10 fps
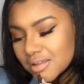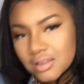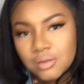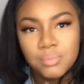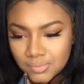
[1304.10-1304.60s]

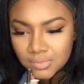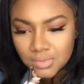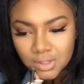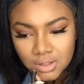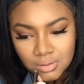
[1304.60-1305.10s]
back
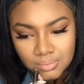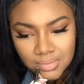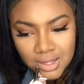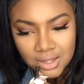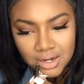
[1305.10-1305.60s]

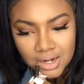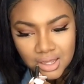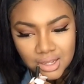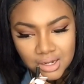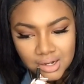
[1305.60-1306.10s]
my
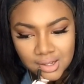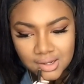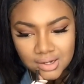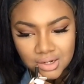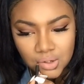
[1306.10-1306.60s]
line I
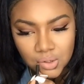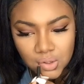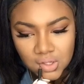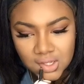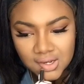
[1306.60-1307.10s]
did
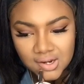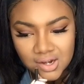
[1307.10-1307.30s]
earlier